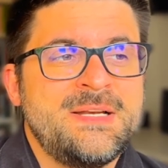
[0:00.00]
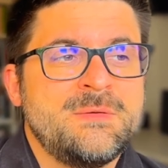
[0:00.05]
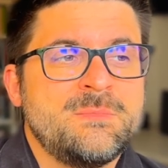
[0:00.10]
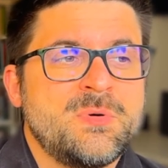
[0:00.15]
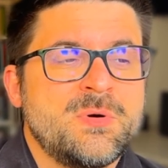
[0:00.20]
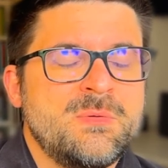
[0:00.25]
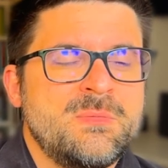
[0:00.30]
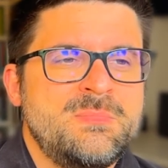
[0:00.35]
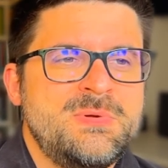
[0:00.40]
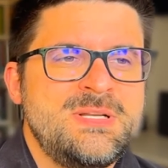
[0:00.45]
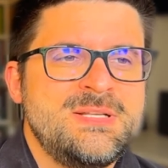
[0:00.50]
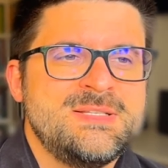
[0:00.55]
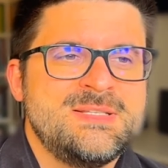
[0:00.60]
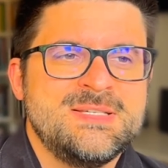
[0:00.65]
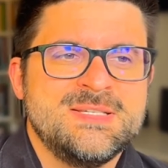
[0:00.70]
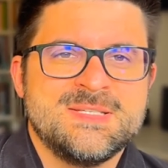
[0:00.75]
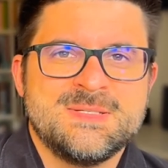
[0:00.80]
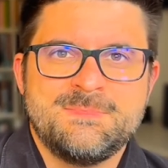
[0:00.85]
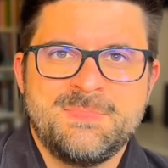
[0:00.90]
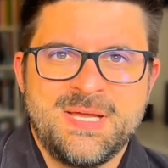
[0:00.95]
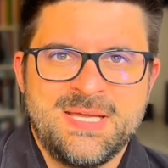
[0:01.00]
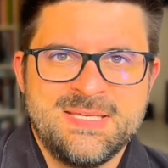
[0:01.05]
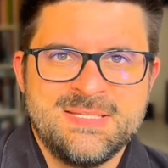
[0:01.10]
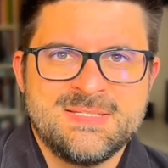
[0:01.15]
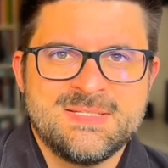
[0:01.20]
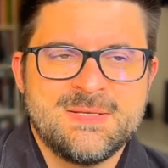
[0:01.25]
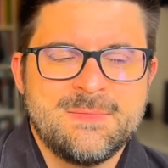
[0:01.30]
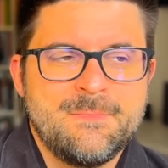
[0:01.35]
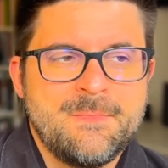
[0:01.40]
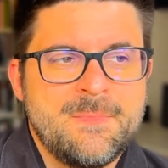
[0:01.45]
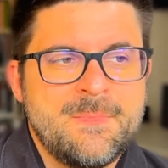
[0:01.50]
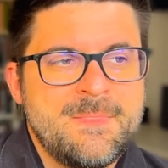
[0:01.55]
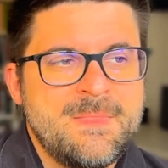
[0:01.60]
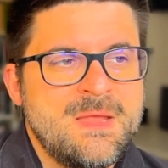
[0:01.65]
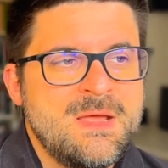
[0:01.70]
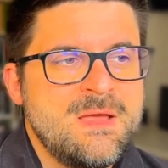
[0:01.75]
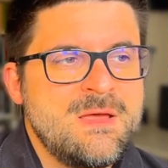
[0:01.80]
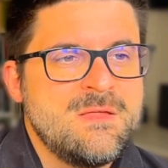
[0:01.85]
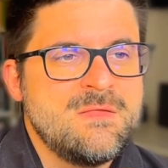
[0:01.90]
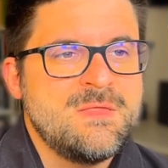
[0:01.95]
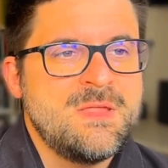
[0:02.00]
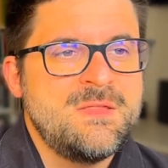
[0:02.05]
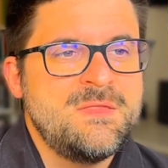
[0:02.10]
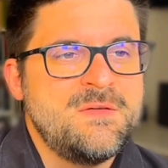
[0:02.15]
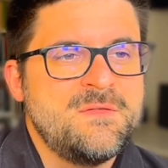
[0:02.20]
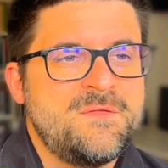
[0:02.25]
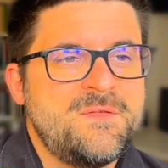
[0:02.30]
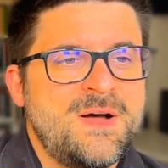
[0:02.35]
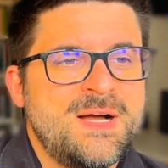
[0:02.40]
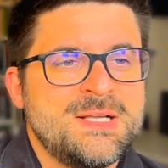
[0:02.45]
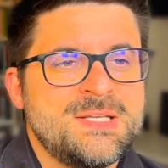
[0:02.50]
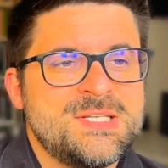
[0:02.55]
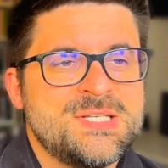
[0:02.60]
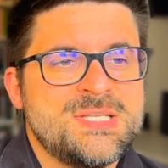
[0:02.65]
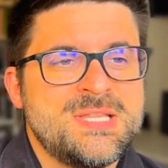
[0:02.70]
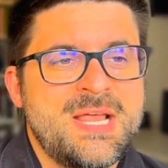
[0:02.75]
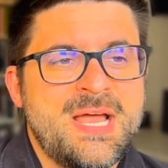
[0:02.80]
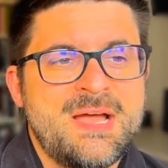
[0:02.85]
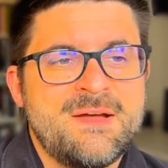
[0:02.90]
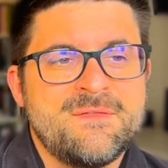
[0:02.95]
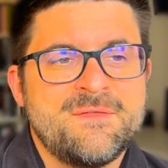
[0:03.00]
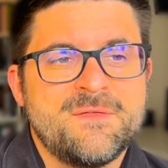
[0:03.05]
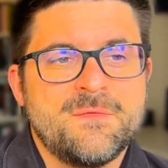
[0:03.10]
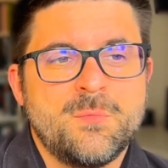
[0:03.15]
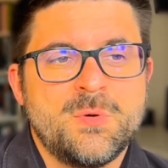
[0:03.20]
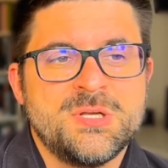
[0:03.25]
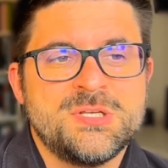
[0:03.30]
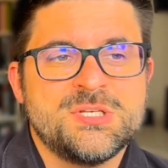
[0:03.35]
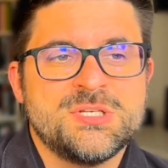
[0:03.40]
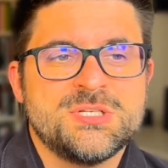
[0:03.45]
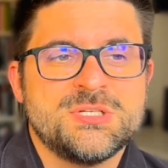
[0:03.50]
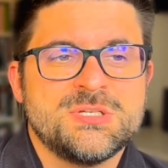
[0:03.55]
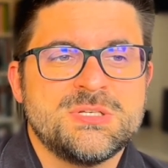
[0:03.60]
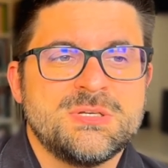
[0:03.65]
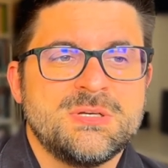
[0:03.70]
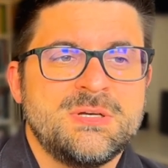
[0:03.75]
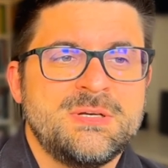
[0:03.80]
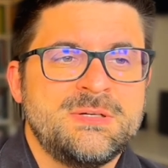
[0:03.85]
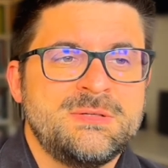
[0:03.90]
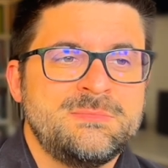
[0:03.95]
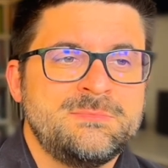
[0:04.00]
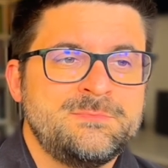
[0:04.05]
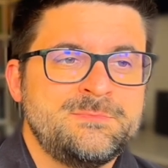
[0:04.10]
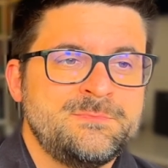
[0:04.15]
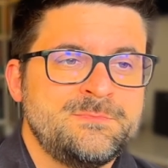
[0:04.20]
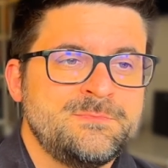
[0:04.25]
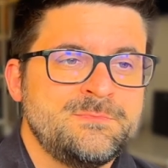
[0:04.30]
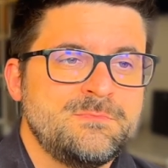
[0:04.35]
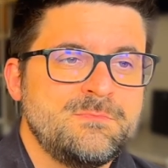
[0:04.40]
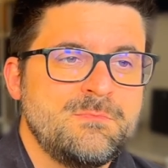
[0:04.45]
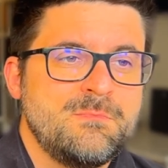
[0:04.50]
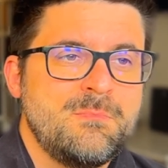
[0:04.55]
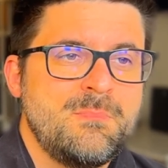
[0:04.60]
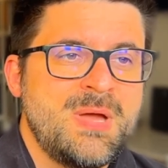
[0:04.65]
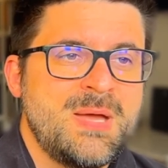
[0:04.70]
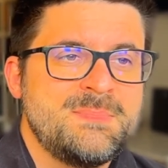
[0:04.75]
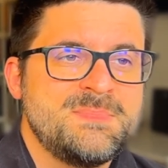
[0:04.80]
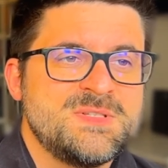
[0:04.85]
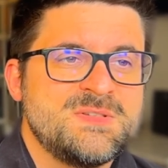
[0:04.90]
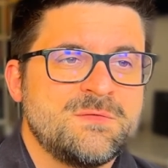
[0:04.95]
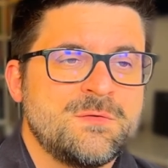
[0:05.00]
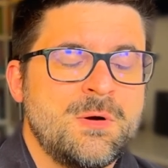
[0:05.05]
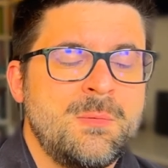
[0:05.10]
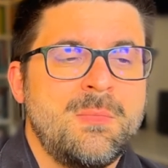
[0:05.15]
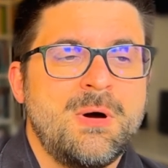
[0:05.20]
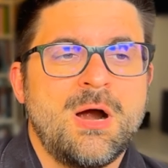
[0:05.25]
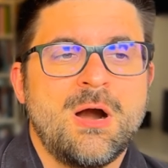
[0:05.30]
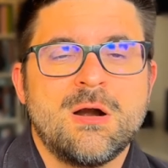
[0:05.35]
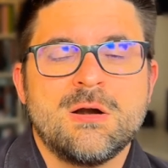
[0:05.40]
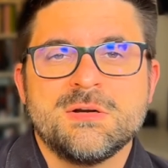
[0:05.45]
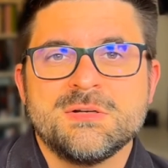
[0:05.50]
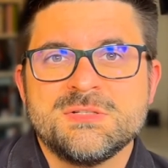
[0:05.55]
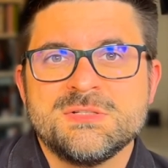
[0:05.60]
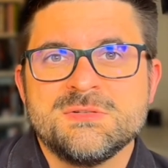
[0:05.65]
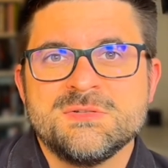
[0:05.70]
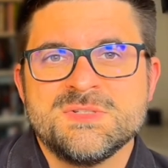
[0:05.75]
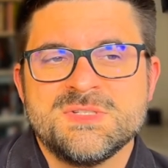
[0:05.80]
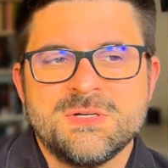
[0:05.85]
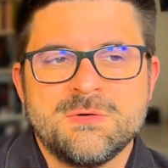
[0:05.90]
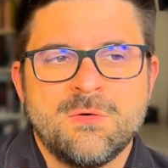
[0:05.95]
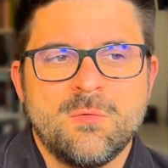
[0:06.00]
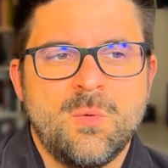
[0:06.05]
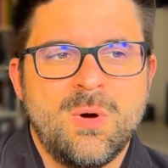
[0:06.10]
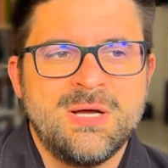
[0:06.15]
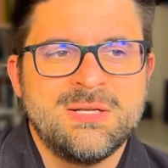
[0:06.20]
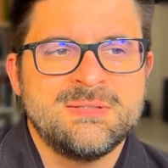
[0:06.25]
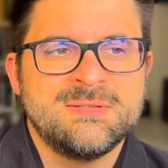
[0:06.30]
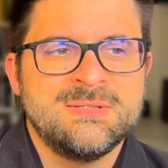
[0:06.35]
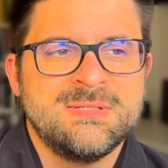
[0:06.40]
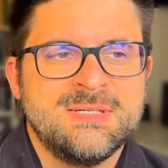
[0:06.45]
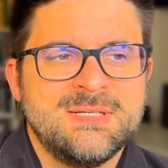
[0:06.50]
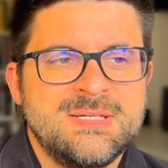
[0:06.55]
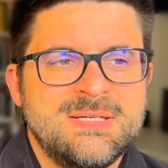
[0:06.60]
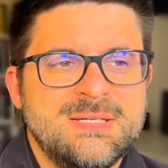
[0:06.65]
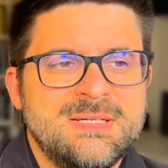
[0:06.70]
probability space, then the function f, which maps from r to 0, 1,